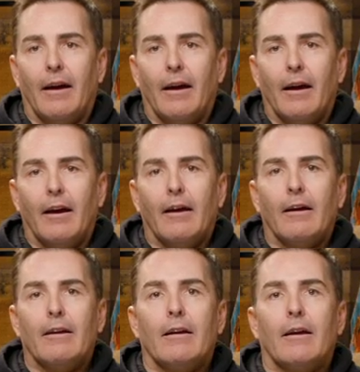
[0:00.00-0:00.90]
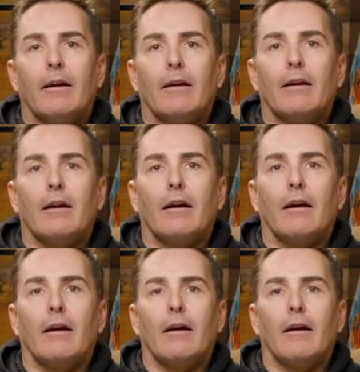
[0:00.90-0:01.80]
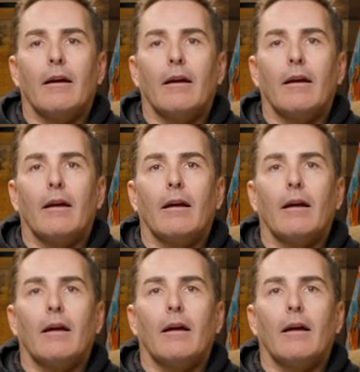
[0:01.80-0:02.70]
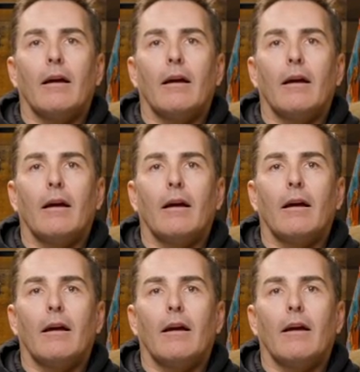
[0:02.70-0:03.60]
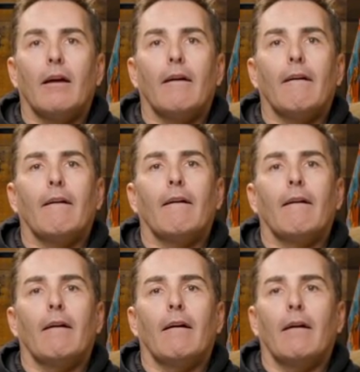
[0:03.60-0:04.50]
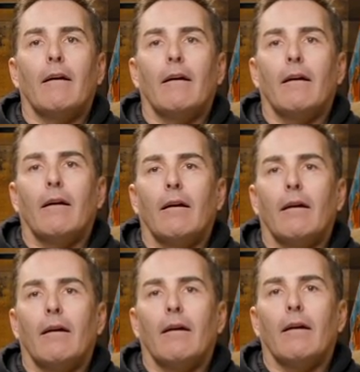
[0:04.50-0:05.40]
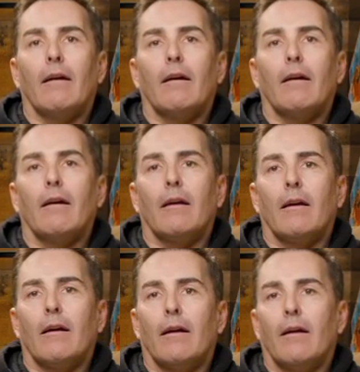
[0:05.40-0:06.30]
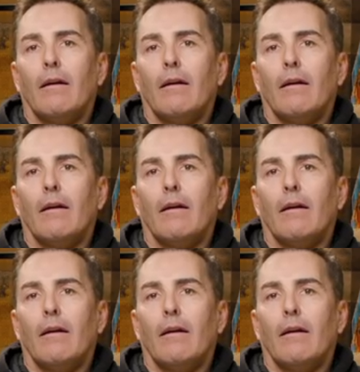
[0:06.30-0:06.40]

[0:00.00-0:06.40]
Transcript: No words are spoken by the person on screen.